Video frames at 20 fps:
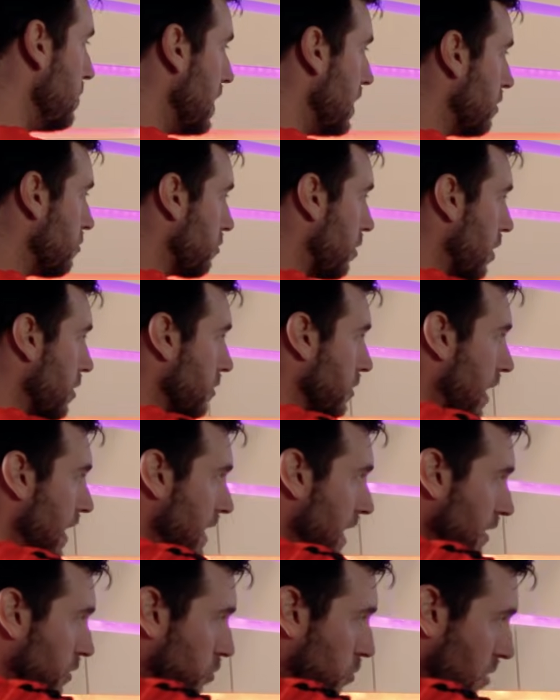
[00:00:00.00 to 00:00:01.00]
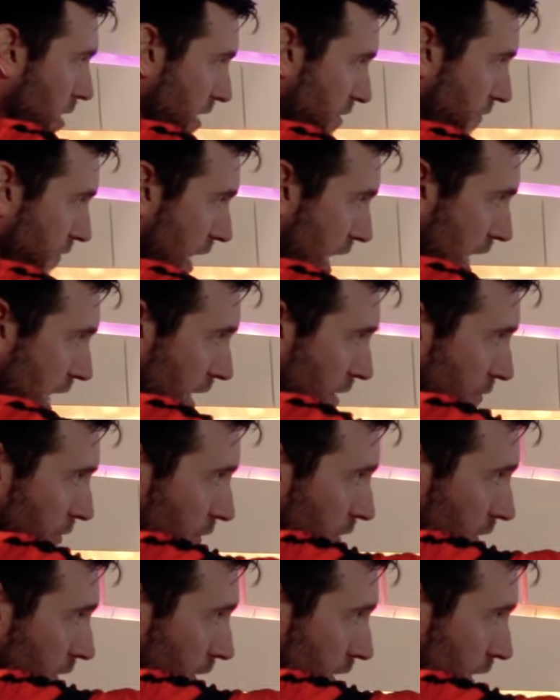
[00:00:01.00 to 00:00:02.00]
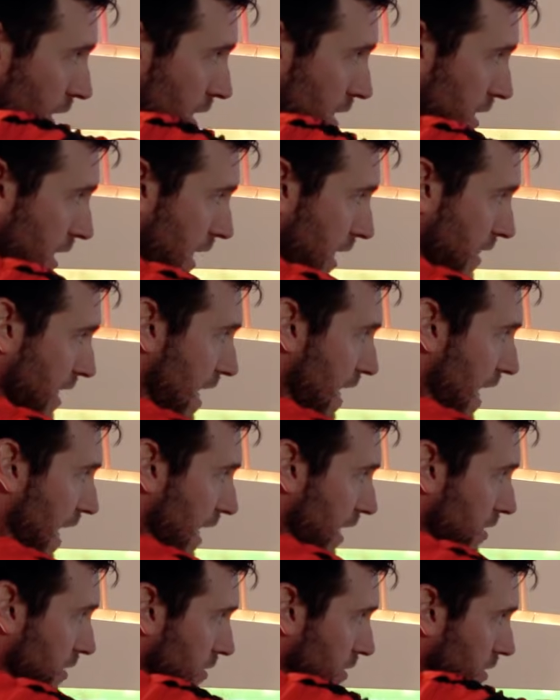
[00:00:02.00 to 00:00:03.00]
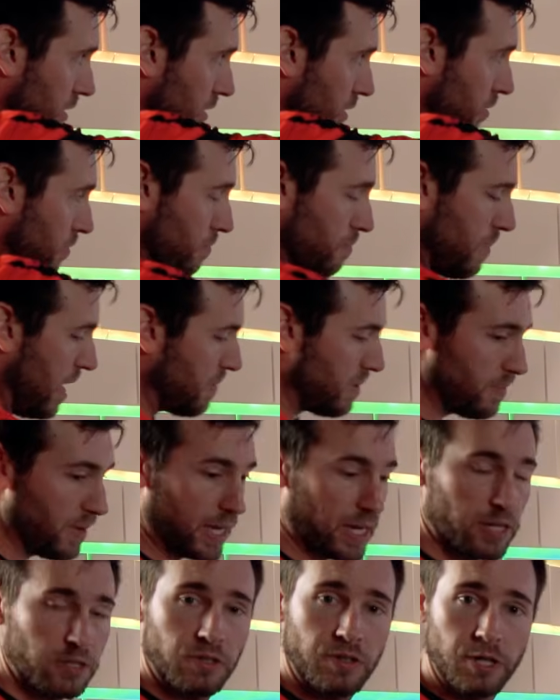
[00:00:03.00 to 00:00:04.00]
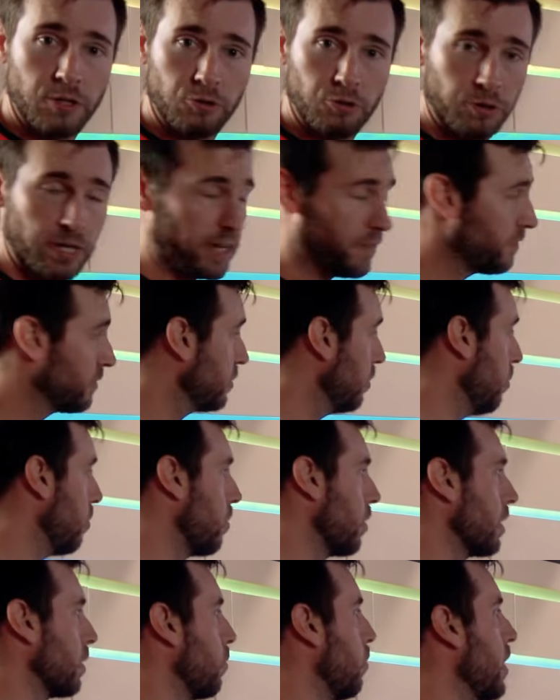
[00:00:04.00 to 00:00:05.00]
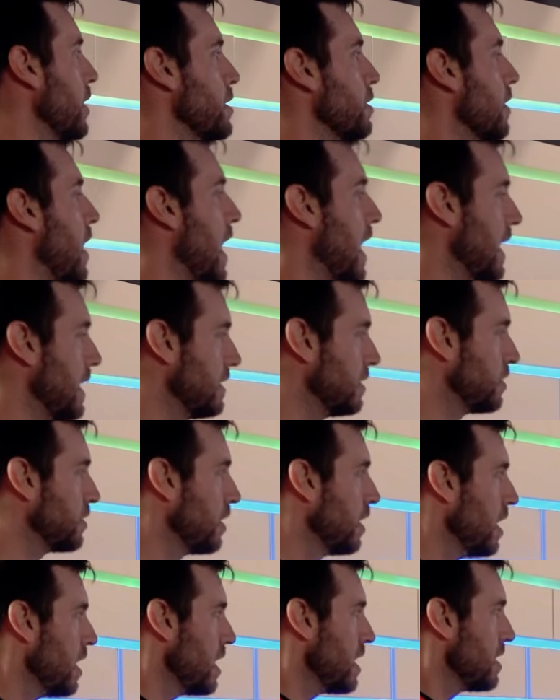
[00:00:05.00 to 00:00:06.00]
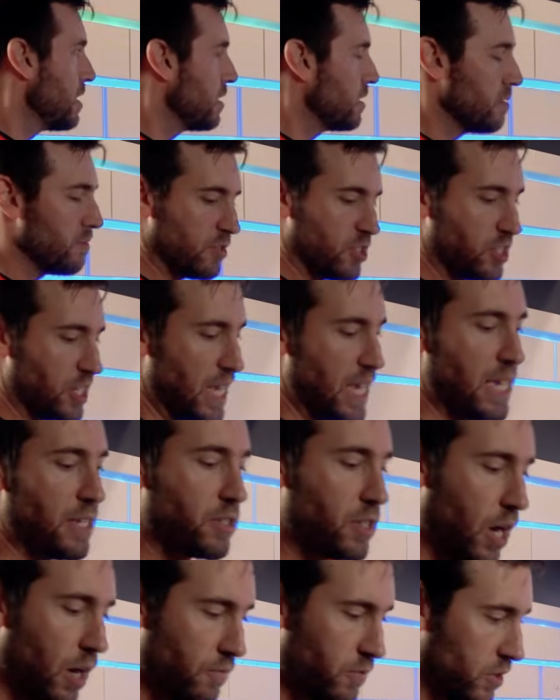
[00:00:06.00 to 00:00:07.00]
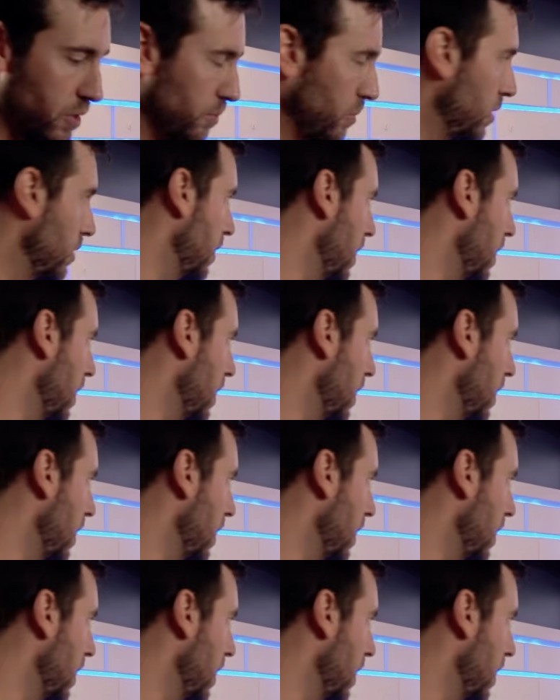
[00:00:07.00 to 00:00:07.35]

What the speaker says: need to draw your line at 25 to get that angle, maybe because of your drift or what your eyes see as comfortable.